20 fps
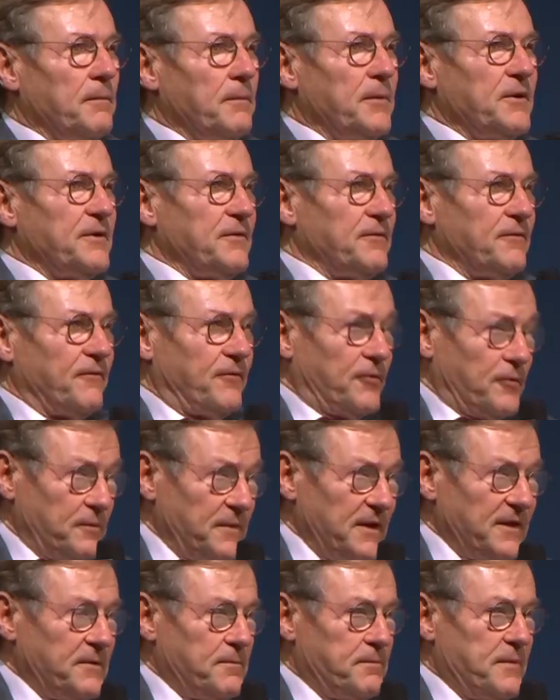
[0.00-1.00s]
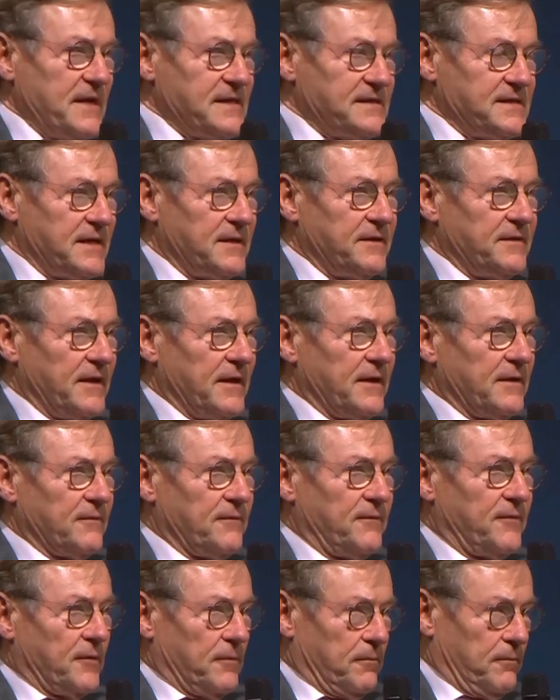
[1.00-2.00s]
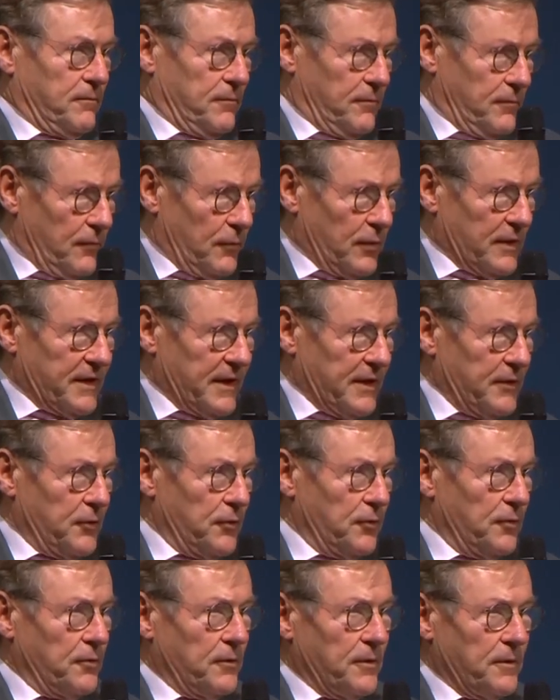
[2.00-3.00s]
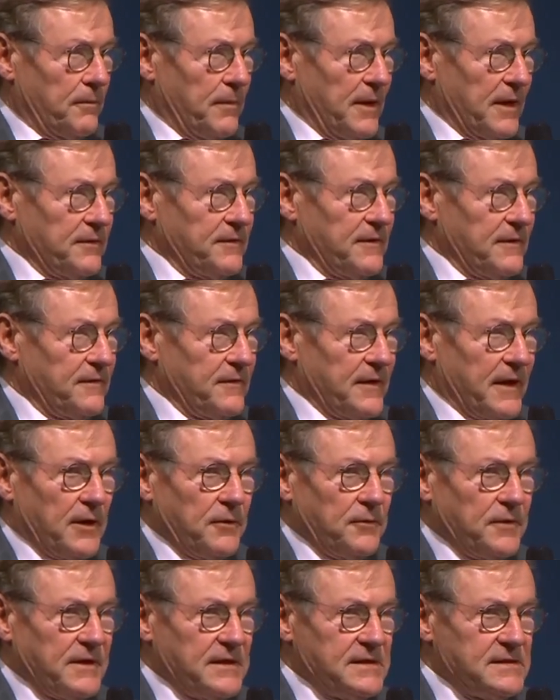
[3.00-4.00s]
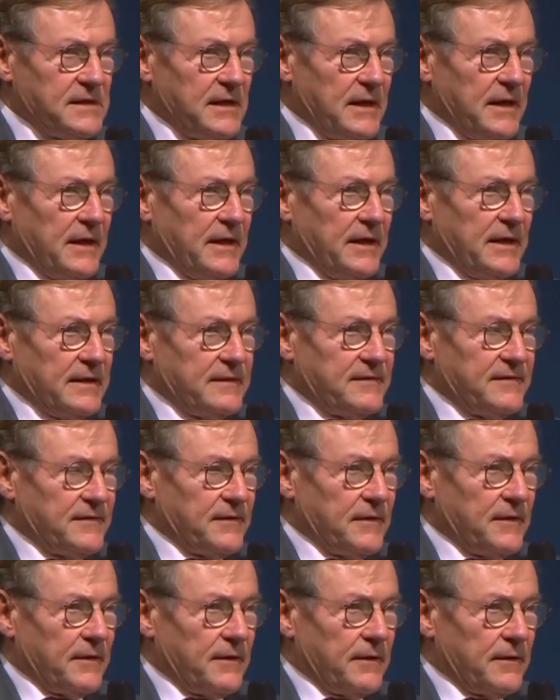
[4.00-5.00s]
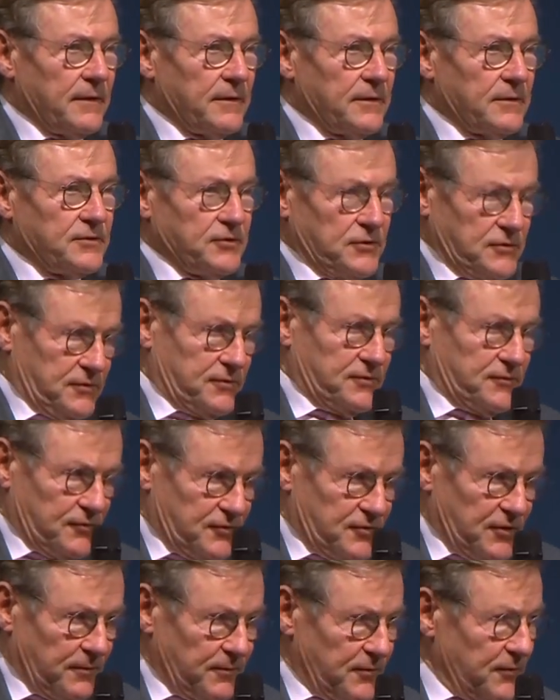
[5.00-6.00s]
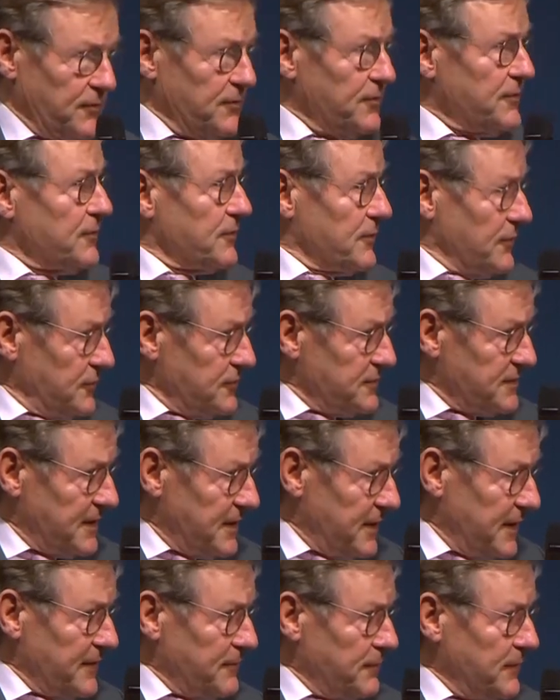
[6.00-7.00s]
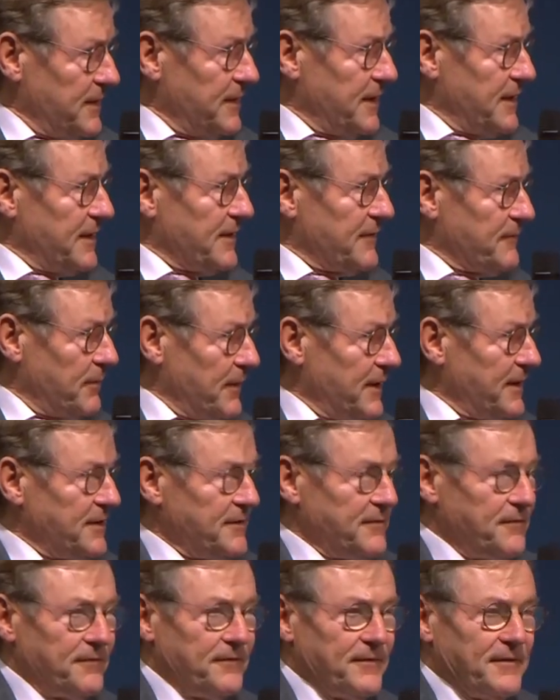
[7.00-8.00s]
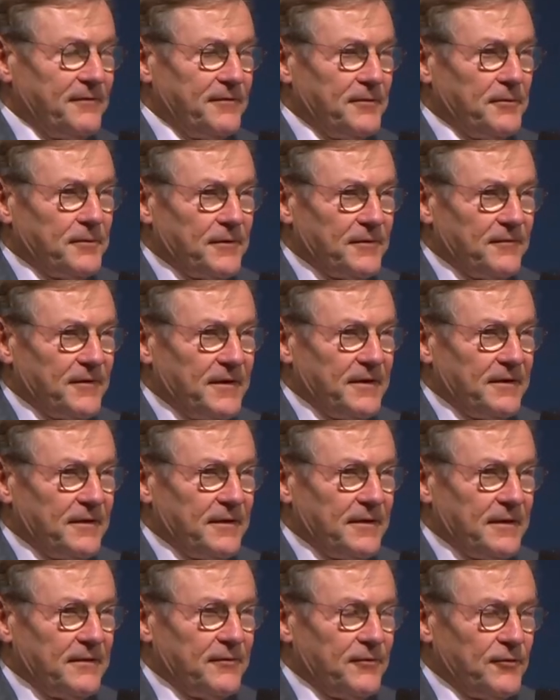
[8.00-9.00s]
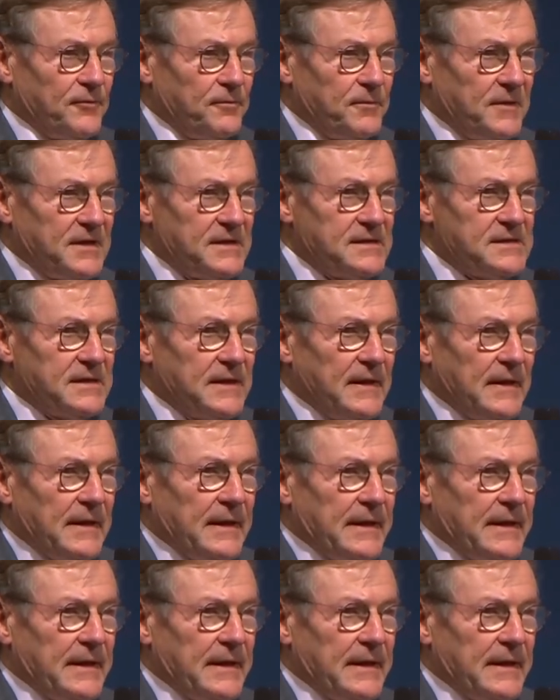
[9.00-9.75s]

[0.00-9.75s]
But for me, the basic thing from what I know about it now is it's just to jump to the conclusion, and let me then explain if you want in 2 minutes.